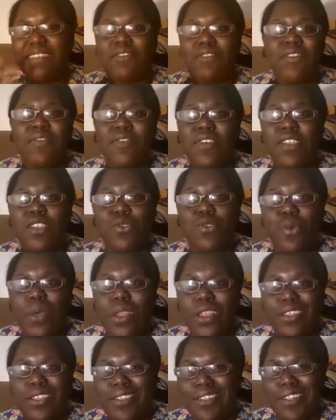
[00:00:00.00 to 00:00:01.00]
leave it for
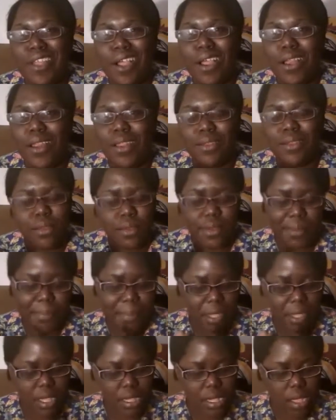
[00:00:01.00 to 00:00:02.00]
20 to 30,
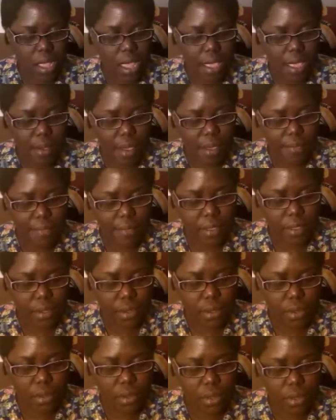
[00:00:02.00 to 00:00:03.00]
depends on how I
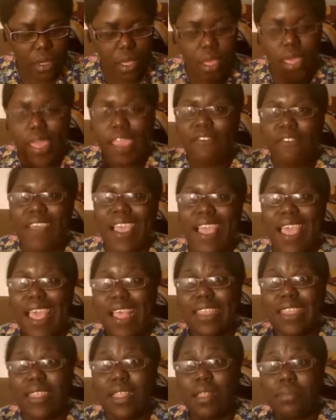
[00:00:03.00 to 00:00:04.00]
feel. If I
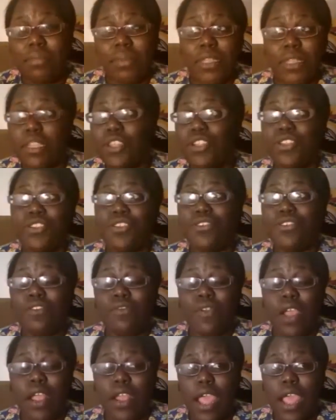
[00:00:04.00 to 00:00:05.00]
got something to do
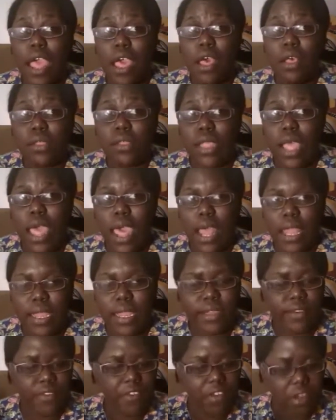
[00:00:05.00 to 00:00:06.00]
around the house, I
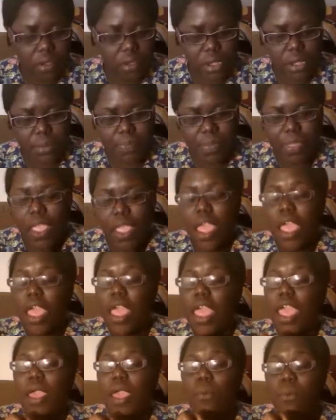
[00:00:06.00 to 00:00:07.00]
leave it on.
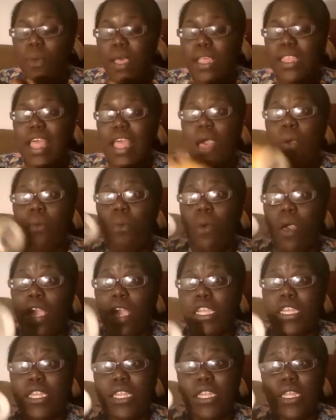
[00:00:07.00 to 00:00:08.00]
And once I
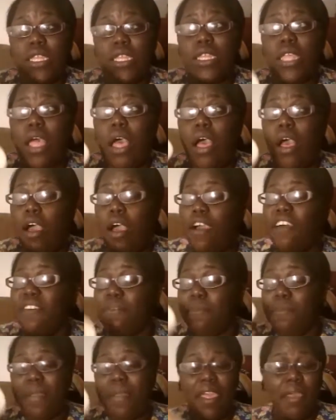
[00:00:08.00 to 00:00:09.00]
wash this
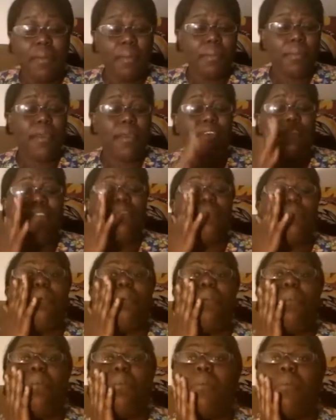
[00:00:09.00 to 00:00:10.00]
off, baby, my
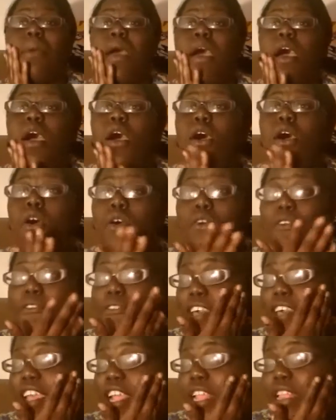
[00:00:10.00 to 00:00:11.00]
whole
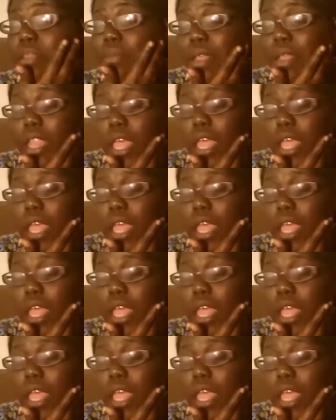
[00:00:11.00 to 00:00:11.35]
face be